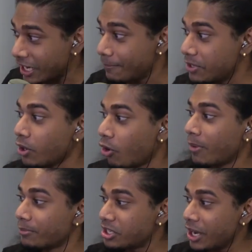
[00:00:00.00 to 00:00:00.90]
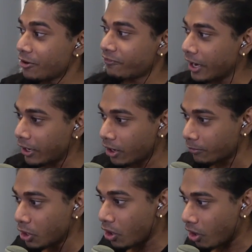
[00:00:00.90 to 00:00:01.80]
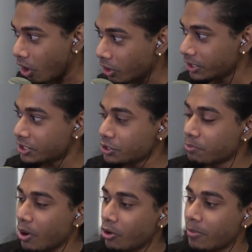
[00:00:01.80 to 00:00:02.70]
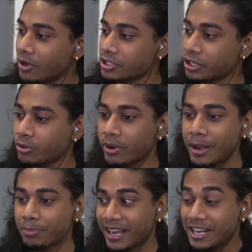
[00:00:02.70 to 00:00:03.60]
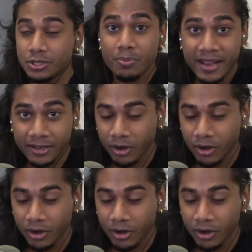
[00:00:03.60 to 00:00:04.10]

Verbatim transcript: get me home, I'm terrified. I got all these new Pokeballs and crap, and you make it